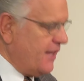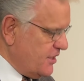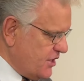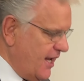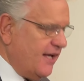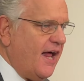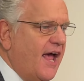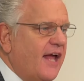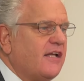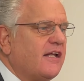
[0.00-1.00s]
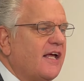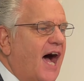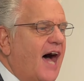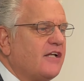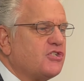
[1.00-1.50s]
They said, Ain't
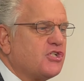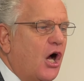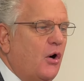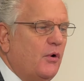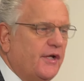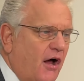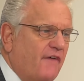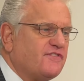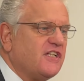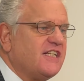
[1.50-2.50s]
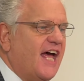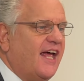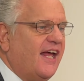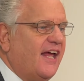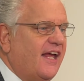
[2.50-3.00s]
God showing off
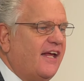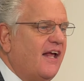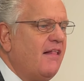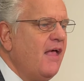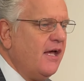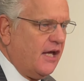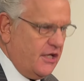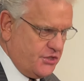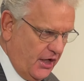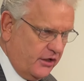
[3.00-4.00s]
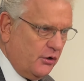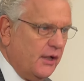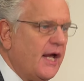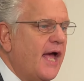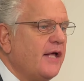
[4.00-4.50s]
today? He's the
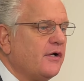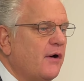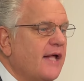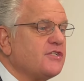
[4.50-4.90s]
creator and